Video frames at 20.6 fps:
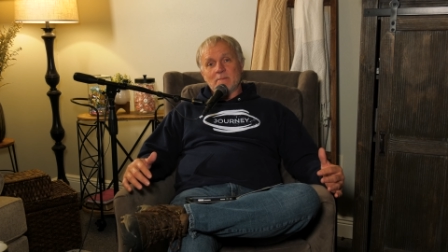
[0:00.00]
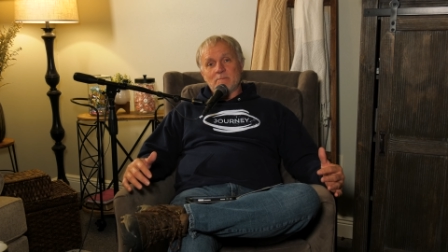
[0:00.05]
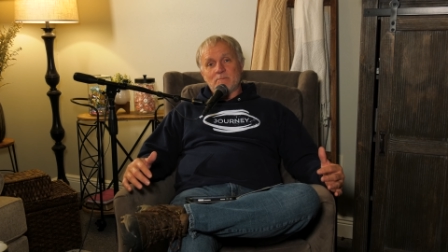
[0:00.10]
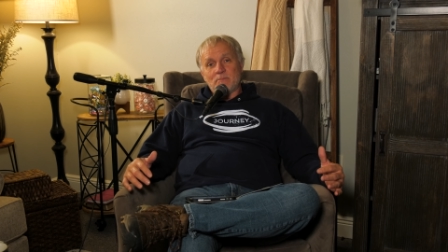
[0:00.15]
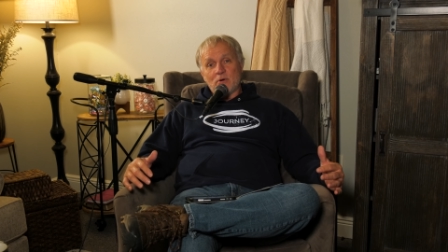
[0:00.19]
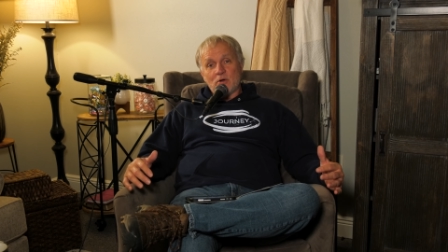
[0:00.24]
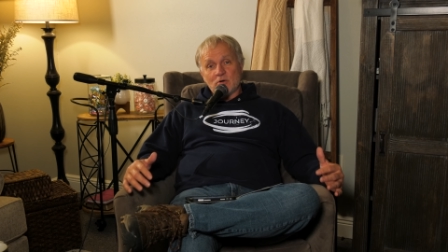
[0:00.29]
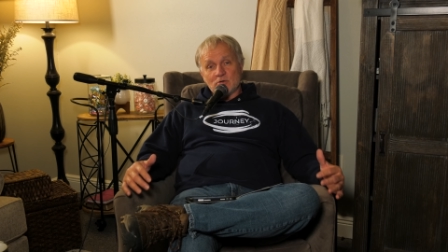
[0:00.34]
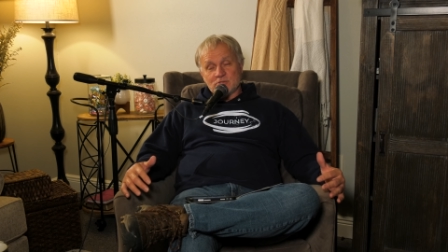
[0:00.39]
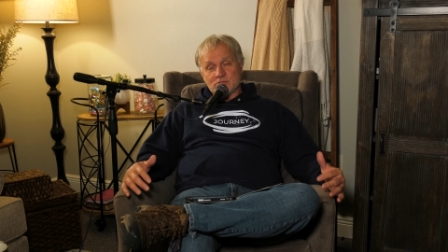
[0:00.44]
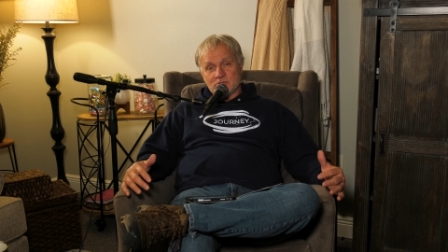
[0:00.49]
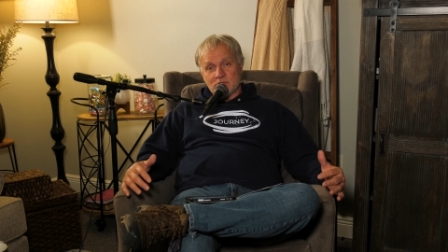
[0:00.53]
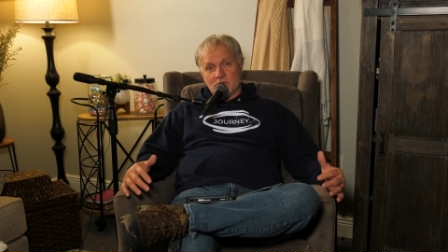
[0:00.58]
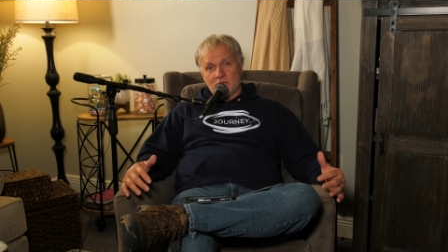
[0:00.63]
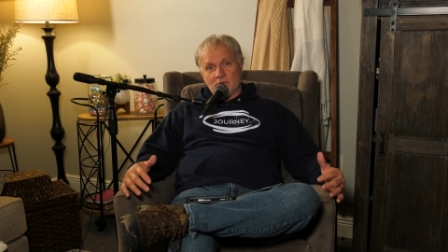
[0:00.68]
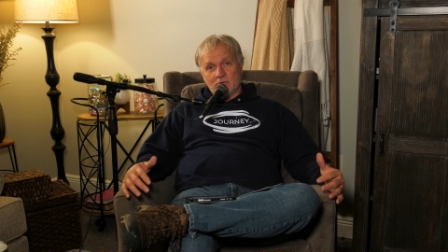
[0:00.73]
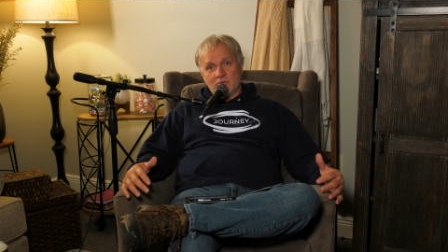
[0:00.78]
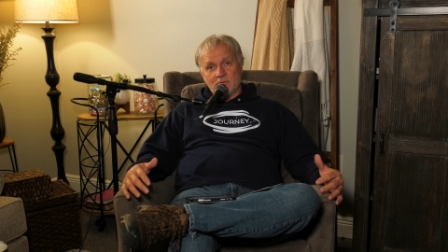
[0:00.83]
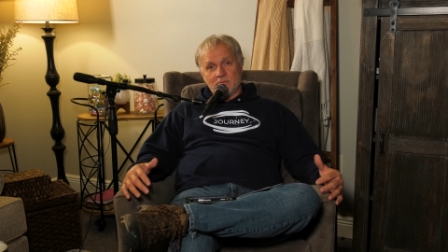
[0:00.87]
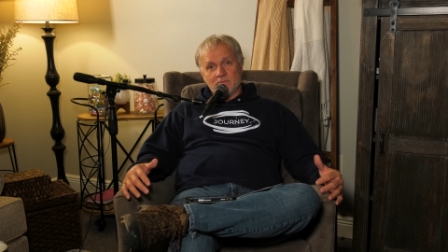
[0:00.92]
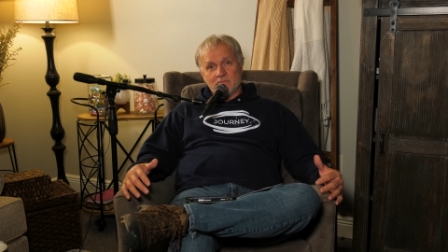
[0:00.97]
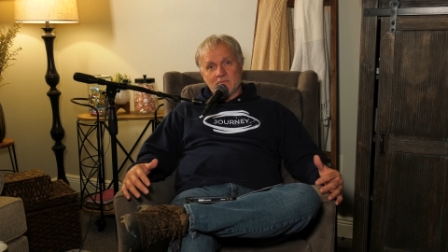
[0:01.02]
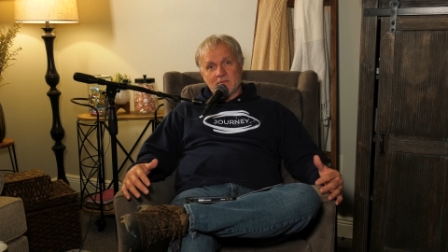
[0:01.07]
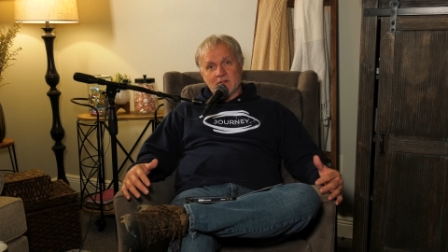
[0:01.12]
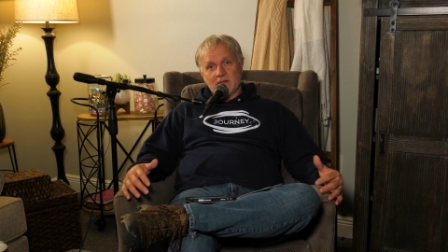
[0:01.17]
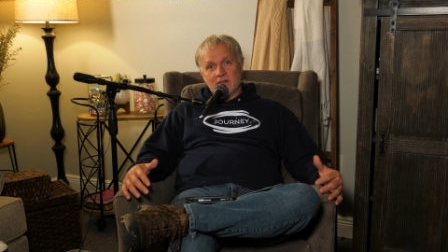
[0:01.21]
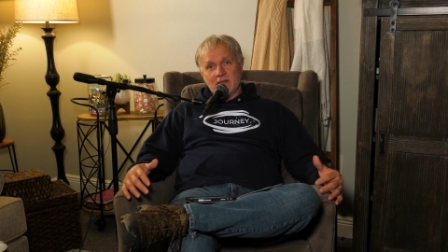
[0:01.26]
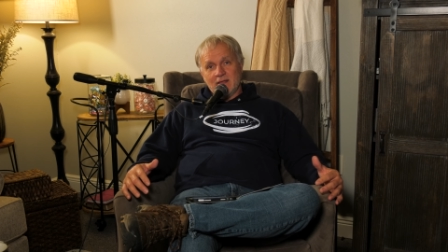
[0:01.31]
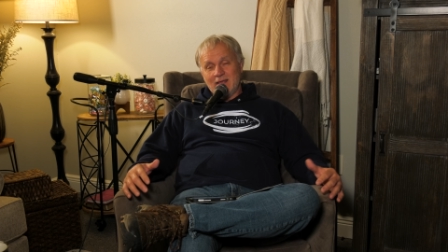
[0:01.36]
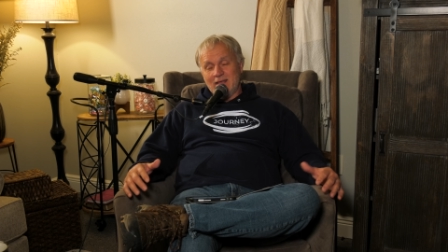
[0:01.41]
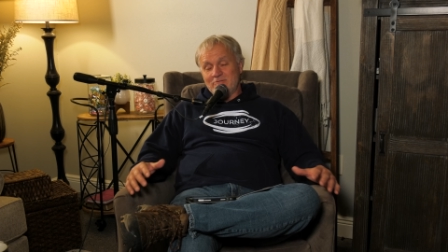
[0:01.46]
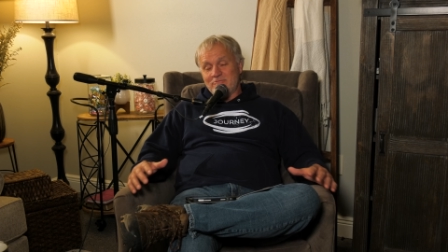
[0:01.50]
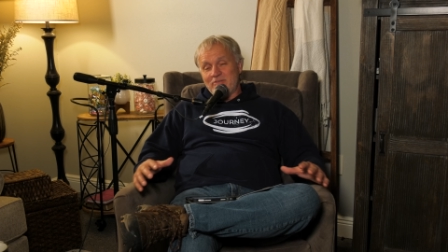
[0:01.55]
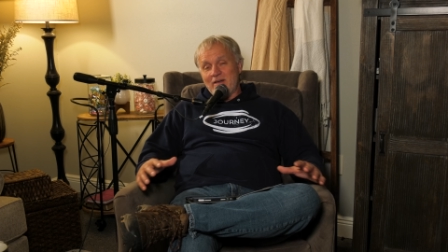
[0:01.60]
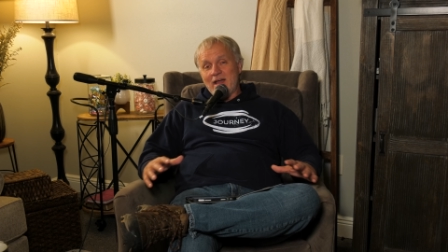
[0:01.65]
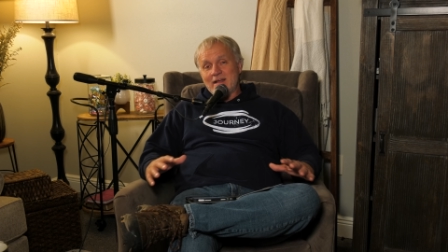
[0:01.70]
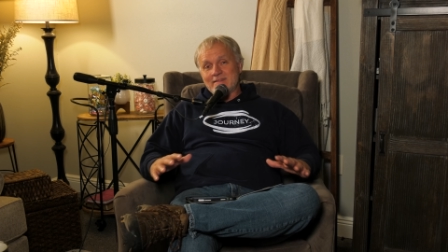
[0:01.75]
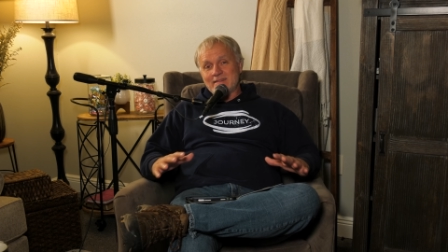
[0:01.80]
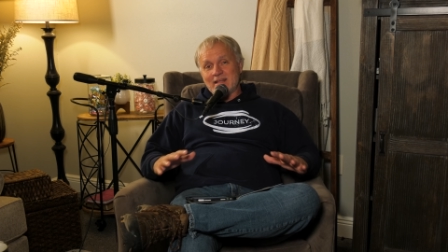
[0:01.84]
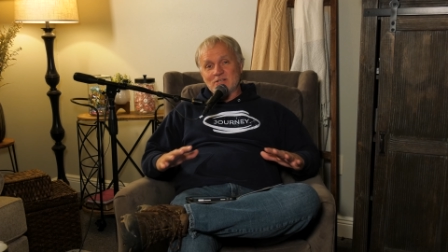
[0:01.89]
personal. In fact,